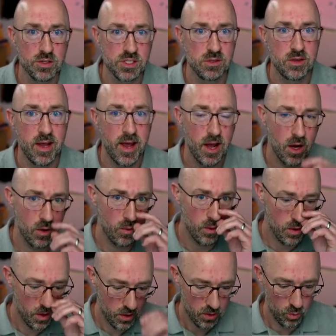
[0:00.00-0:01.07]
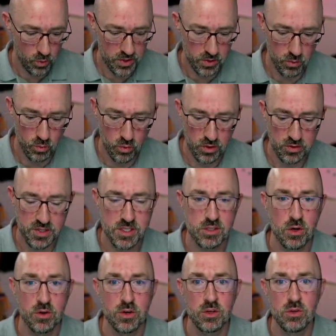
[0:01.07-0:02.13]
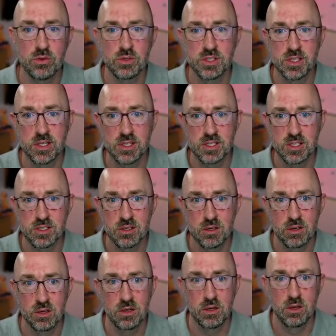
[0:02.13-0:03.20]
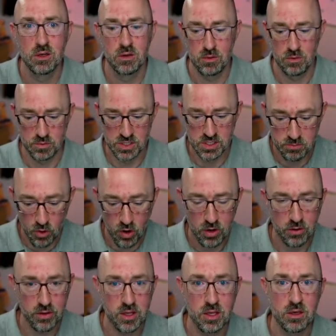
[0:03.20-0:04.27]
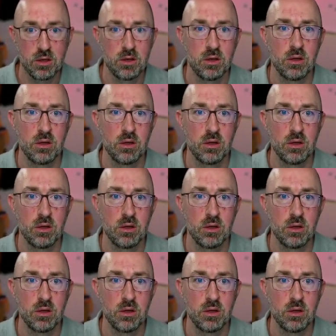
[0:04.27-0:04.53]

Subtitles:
So now we can really start to use this smartly